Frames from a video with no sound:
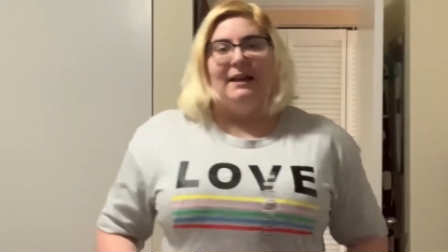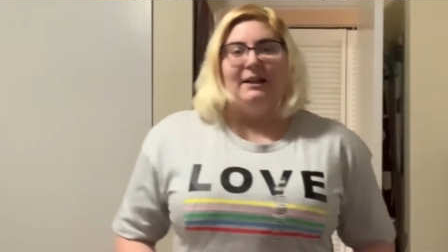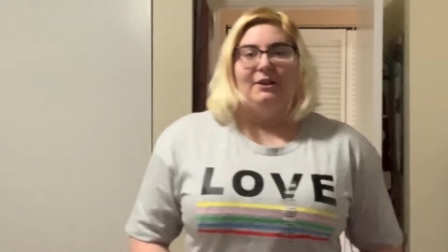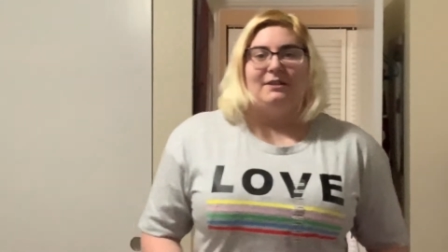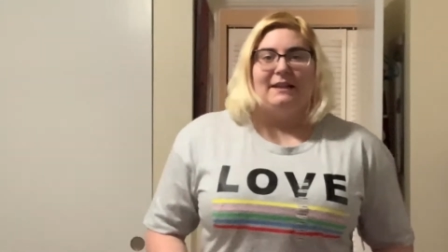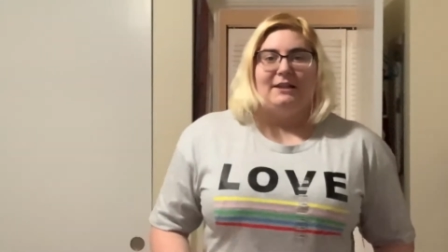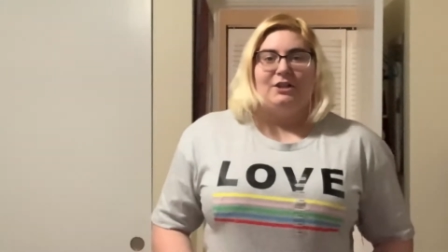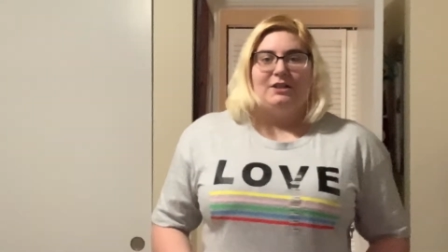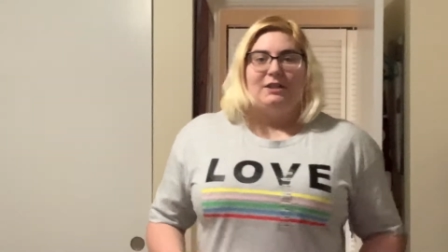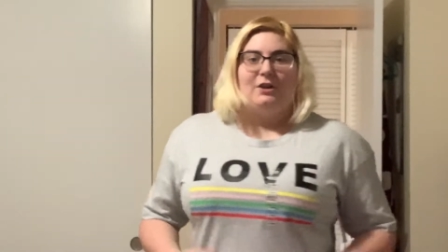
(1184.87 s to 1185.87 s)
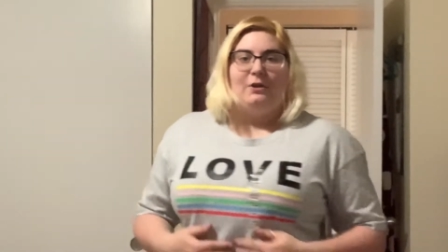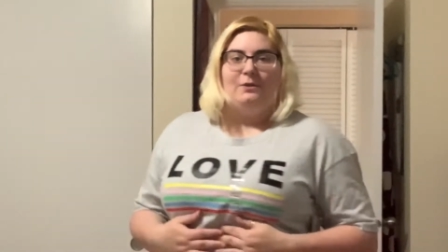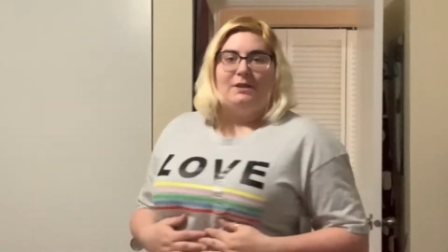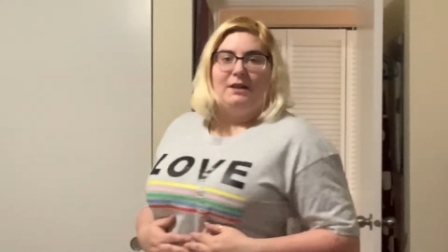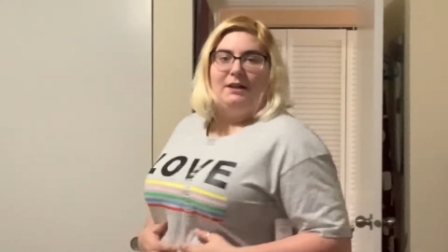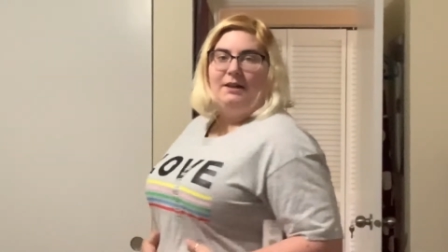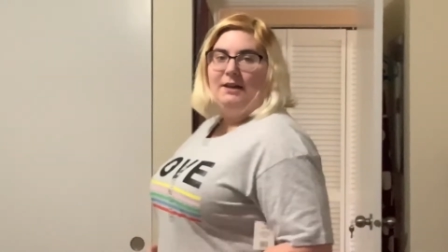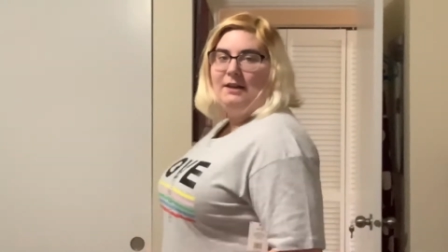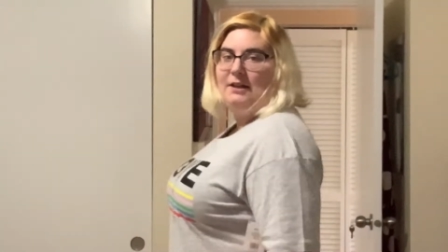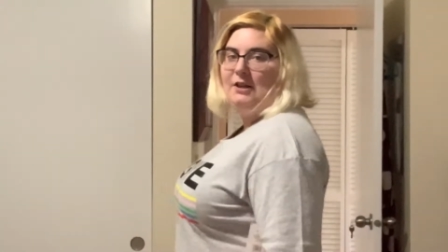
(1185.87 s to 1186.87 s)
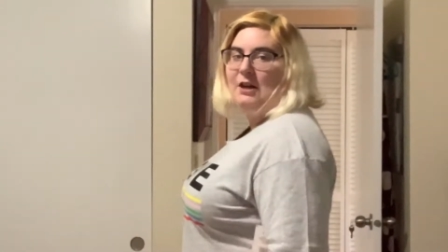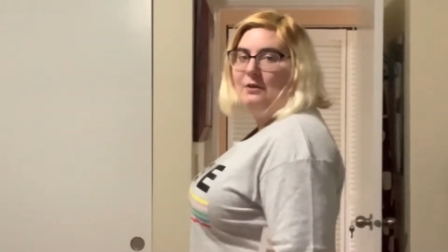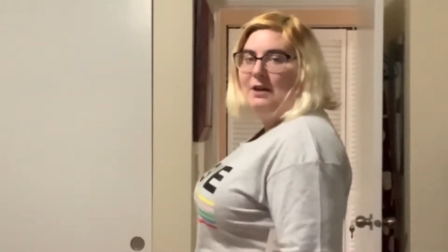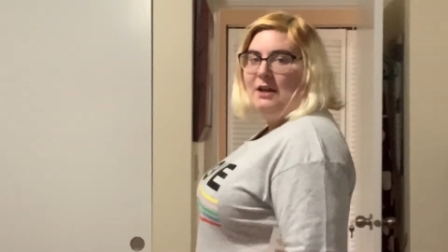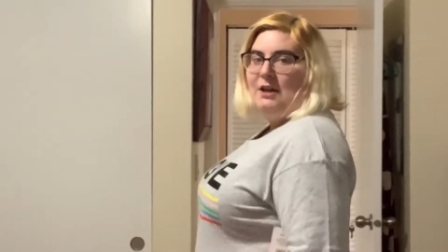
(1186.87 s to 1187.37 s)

It looks like it just goes, you know,